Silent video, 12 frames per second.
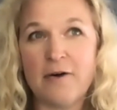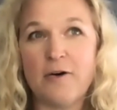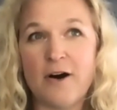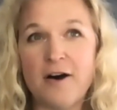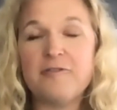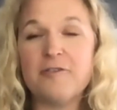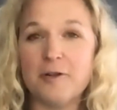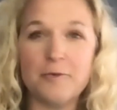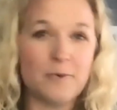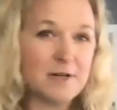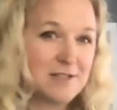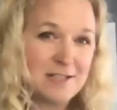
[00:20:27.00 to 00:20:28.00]
how
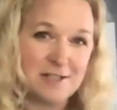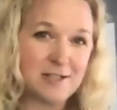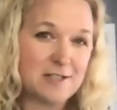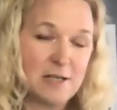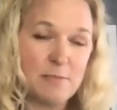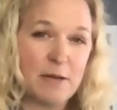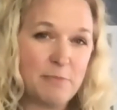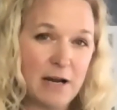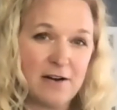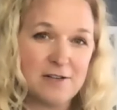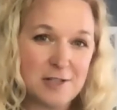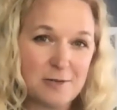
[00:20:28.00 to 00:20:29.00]
awful it was to just see my
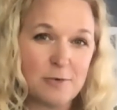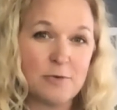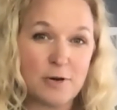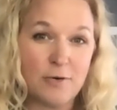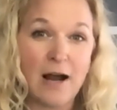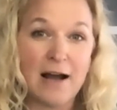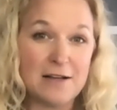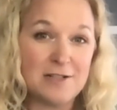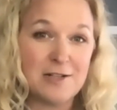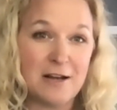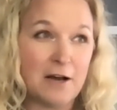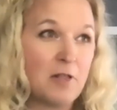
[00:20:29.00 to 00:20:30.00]
parents through the
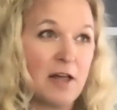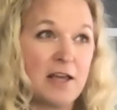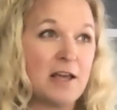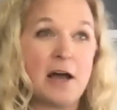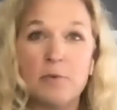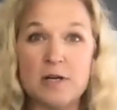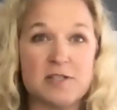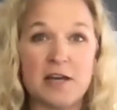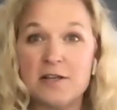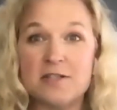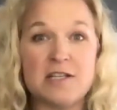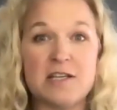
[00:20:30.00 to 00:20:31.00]
garage and how lucky I was I
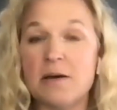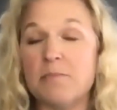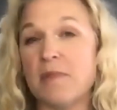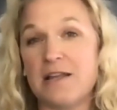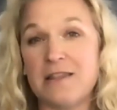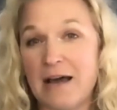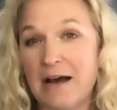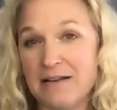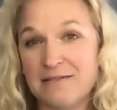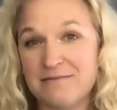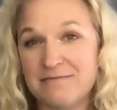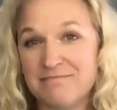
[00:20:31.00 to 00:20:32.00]
could see them like that